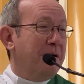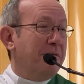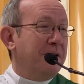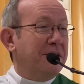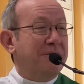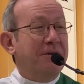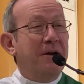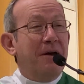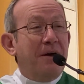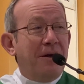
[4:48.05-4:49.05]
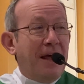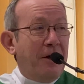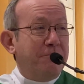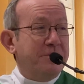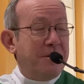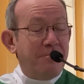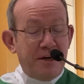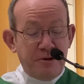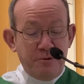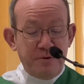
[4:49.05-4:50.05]
we can help
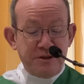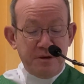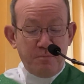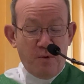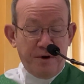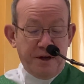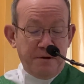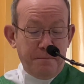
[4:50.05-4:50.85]
somebody who is in mourning.